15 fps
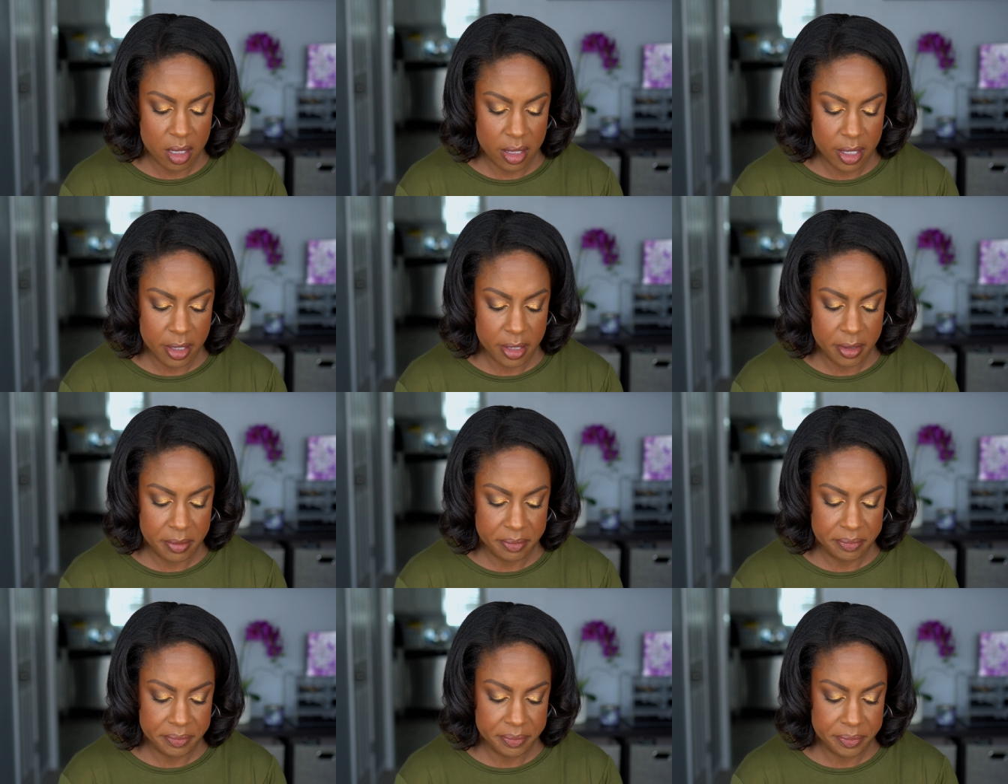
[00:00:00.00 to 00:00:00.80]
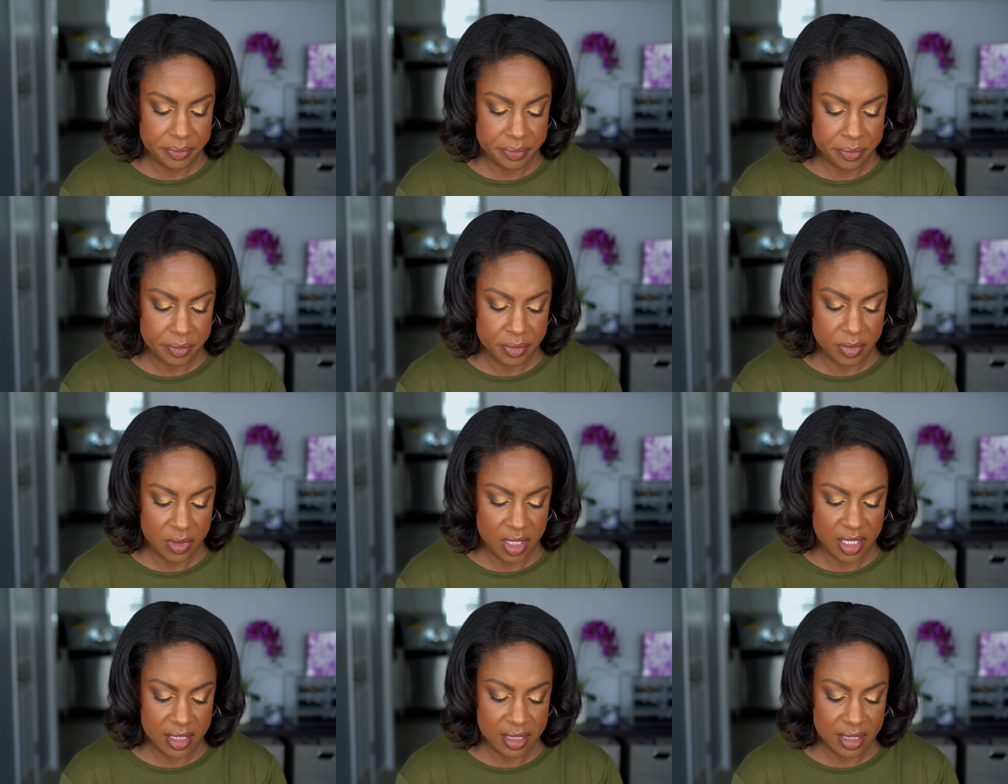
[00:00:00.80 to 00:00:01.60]
Um,
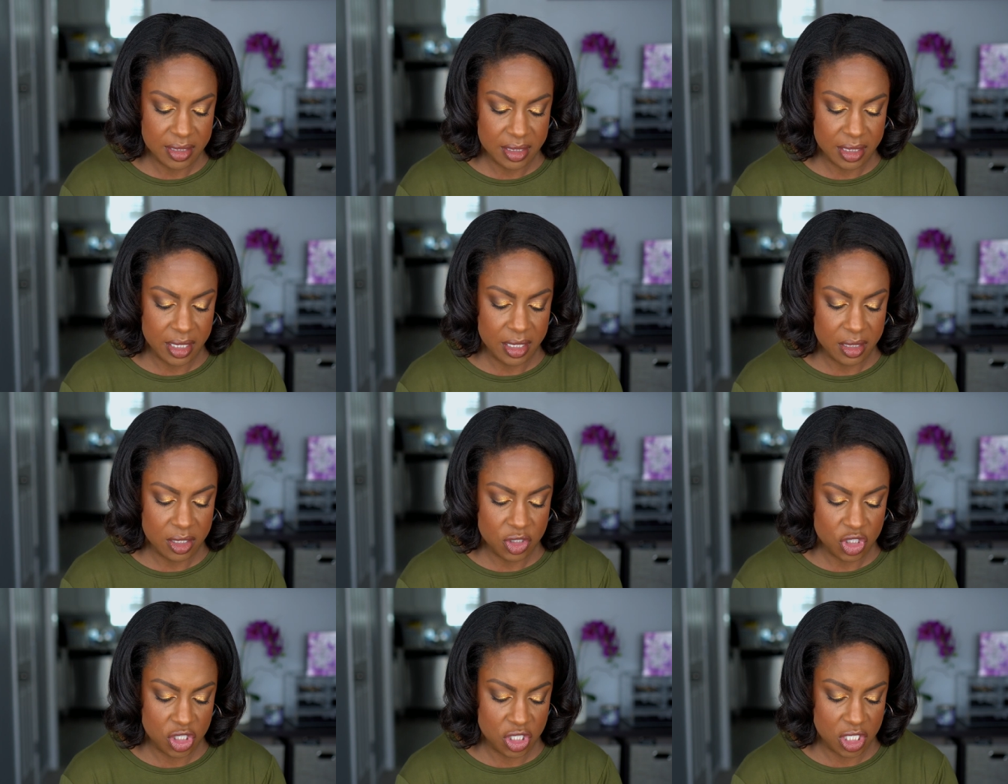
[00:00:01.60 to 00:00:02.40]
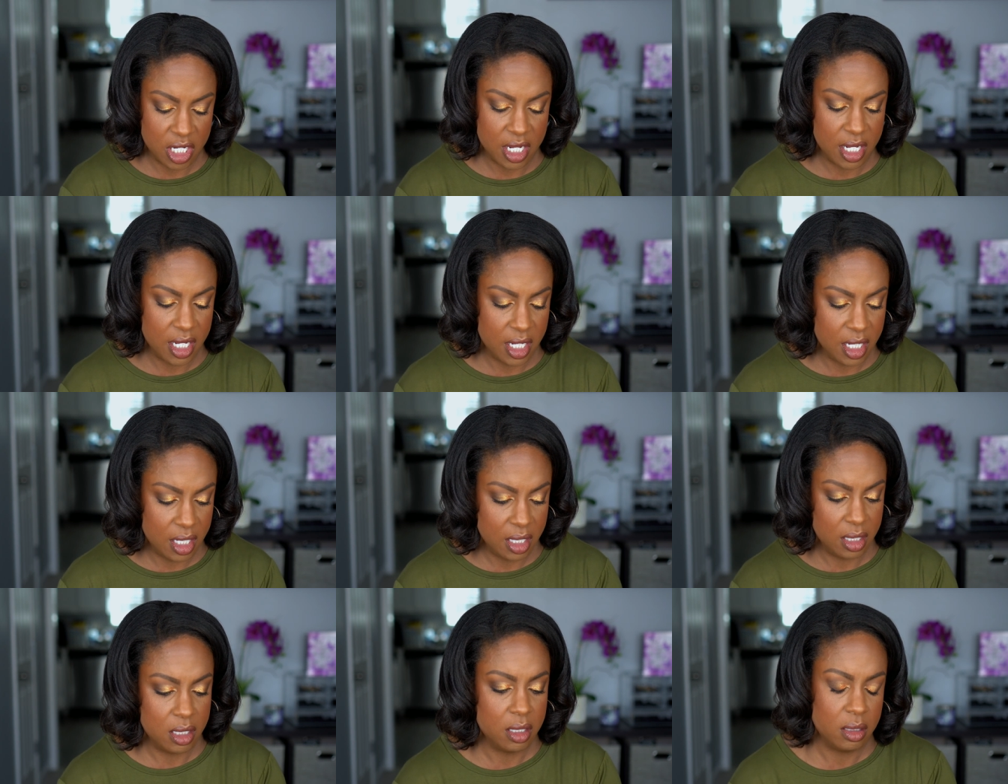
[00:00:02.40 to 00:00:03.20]
this is in the
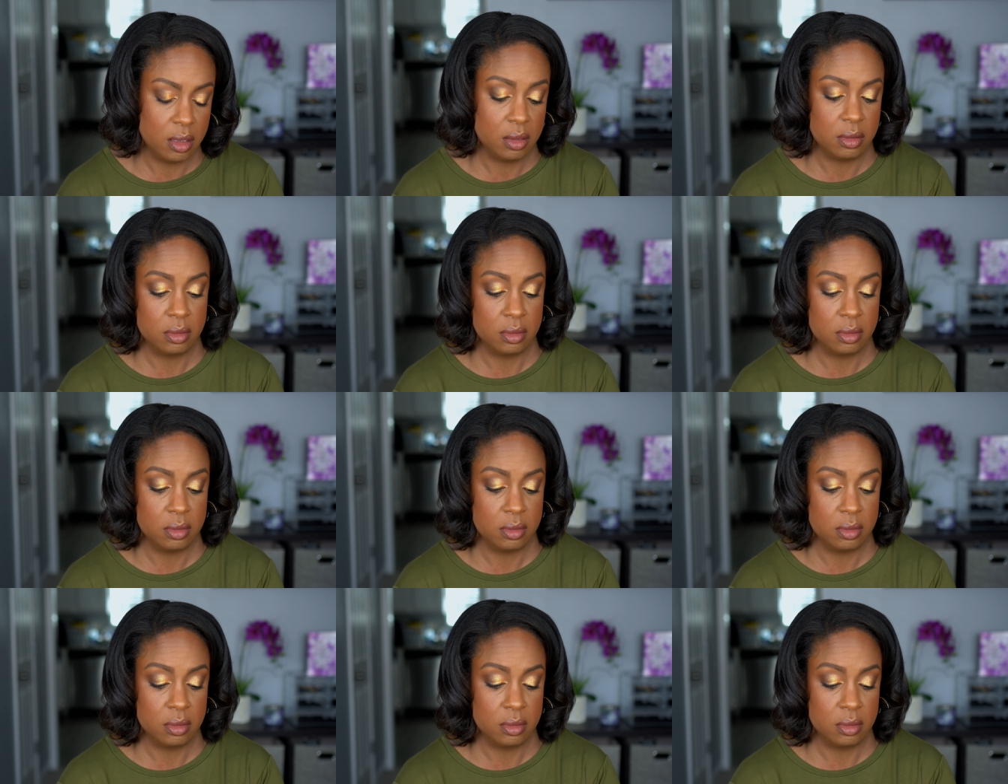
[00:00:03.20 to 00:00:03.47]
shade